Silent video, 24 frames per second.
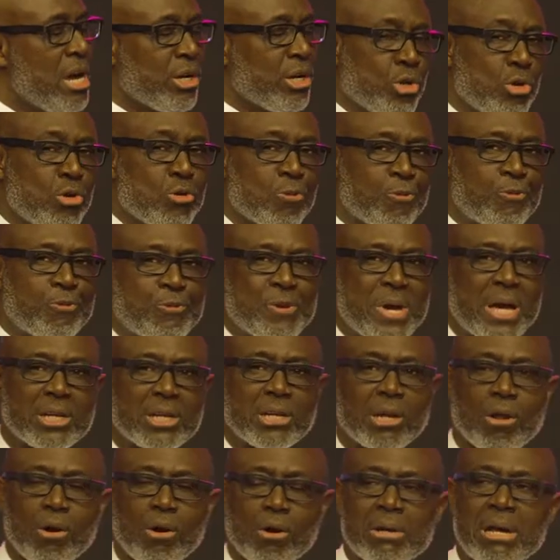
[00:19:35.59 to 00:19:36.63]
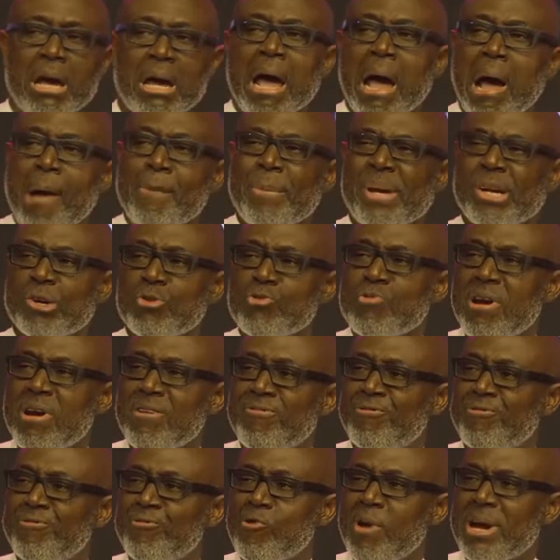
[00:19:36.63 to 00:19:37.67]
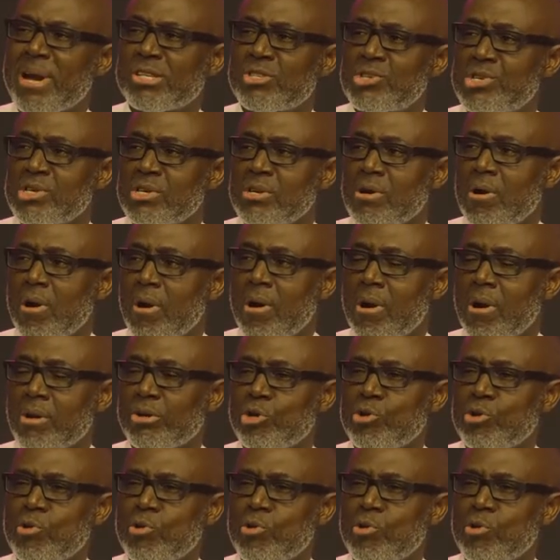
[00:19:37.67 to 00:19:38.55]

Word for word: Do you fear the Lord? I mean, reverence God.